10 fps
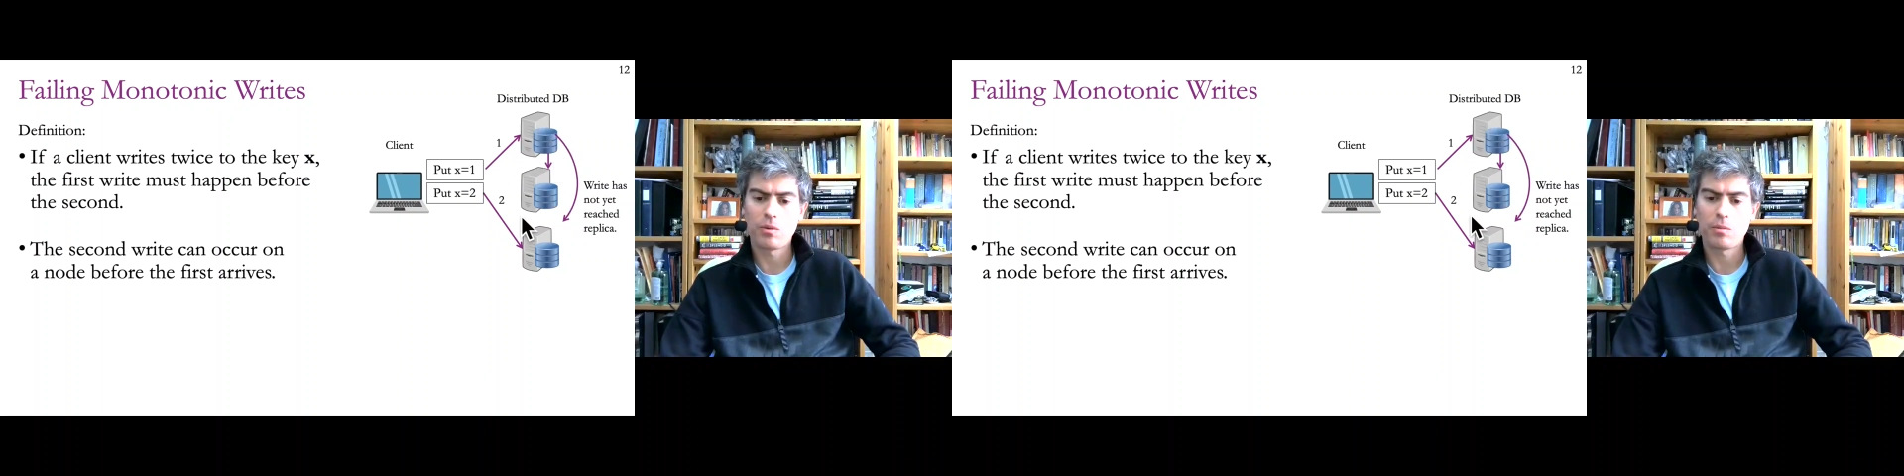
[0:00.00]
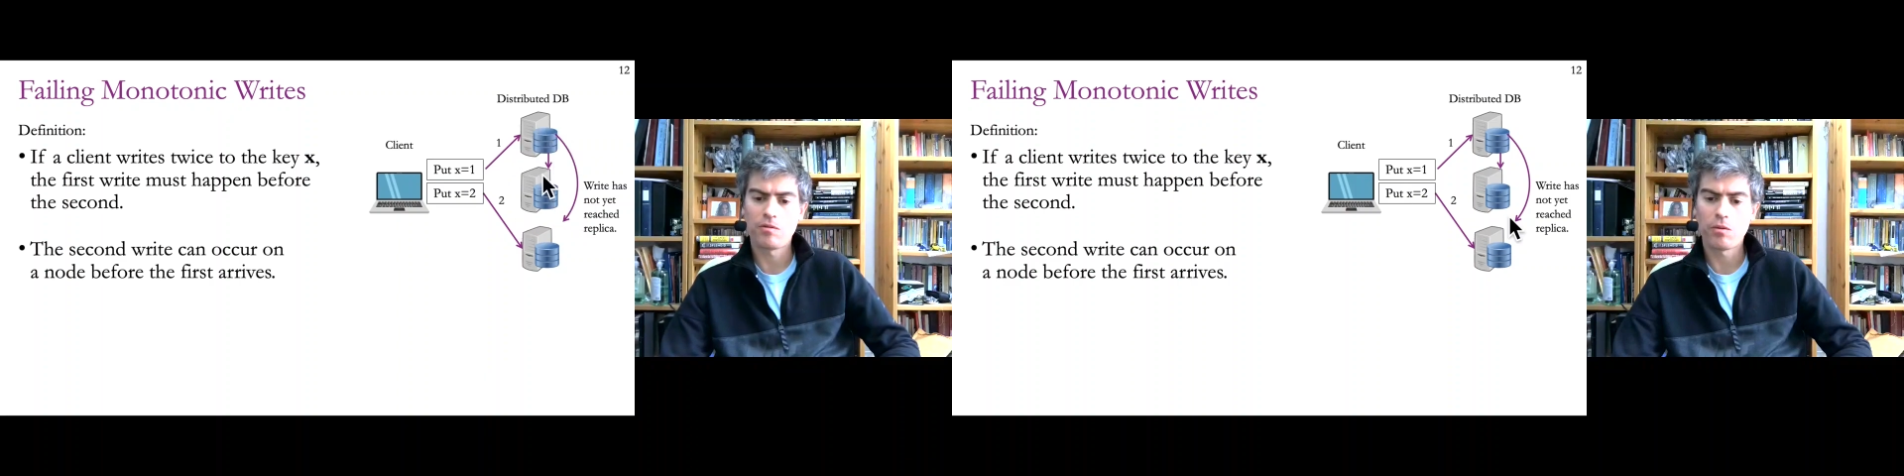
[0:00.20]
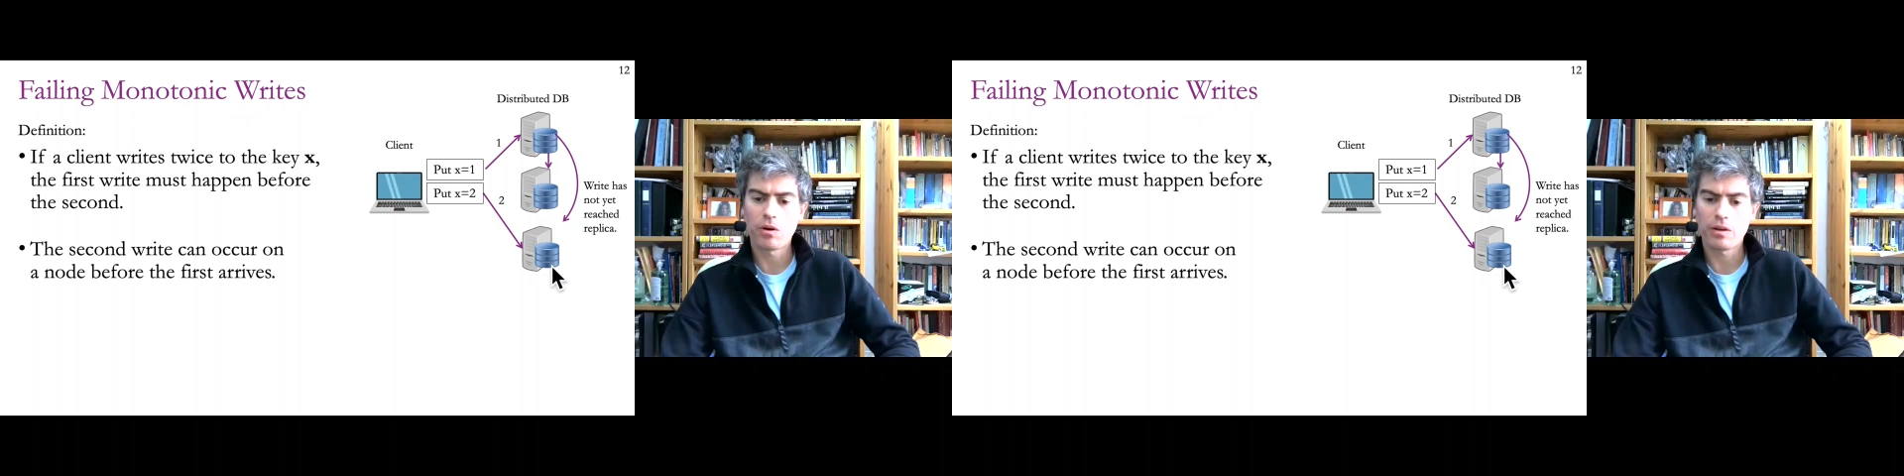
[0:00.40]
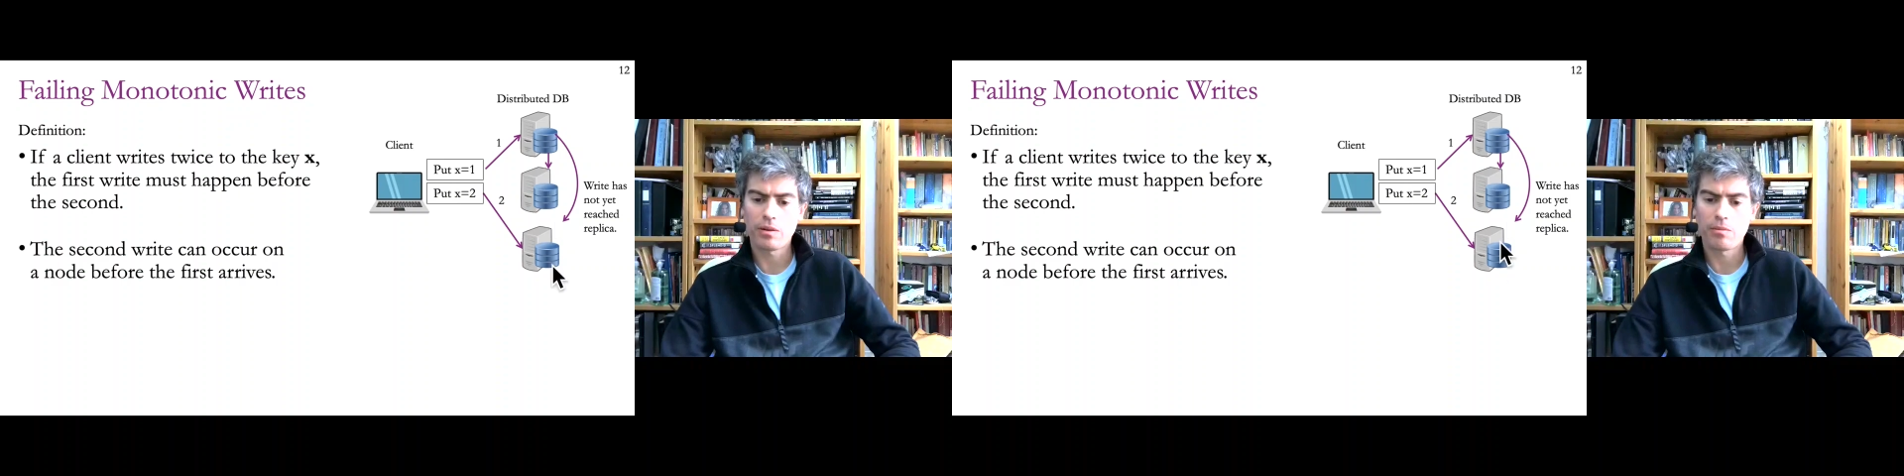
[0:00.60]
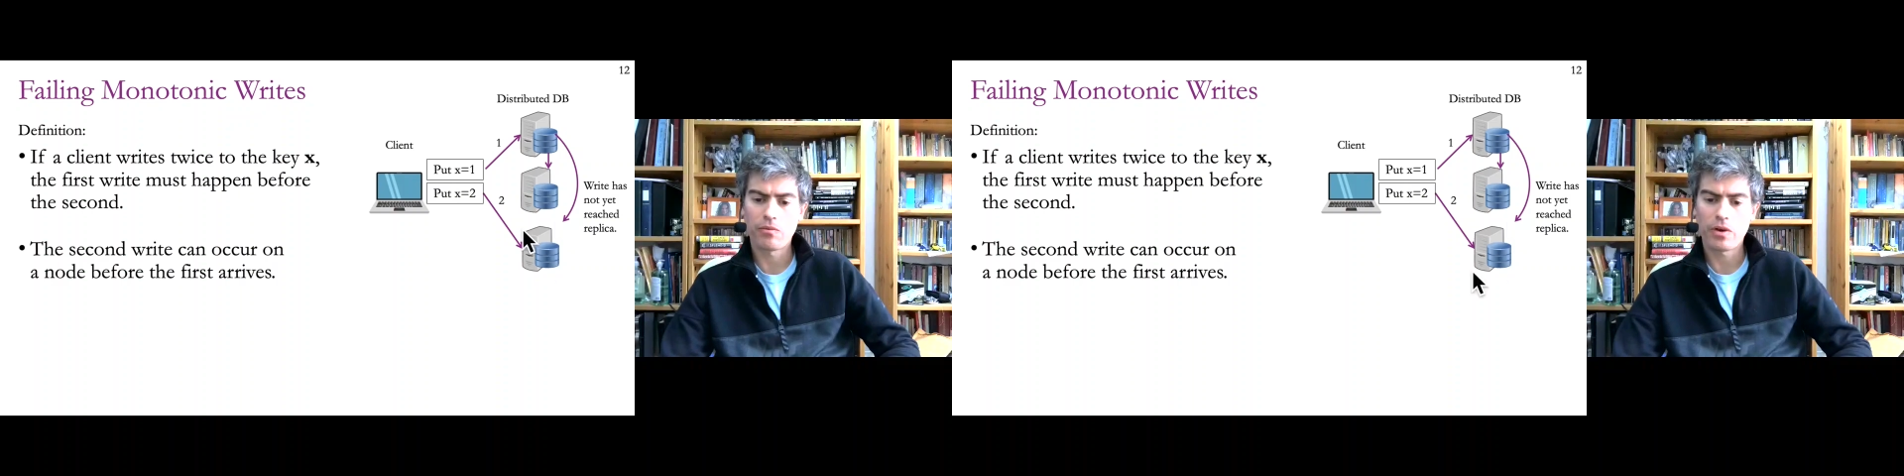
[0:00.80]
but before
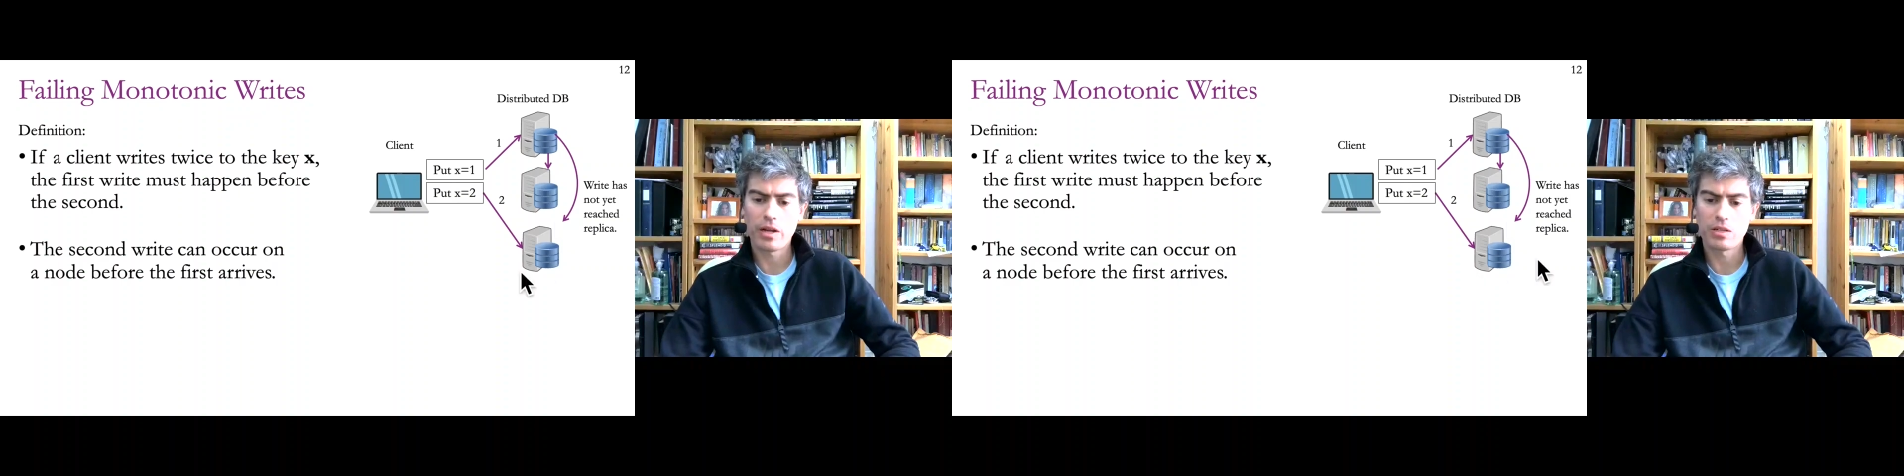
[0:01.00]
the write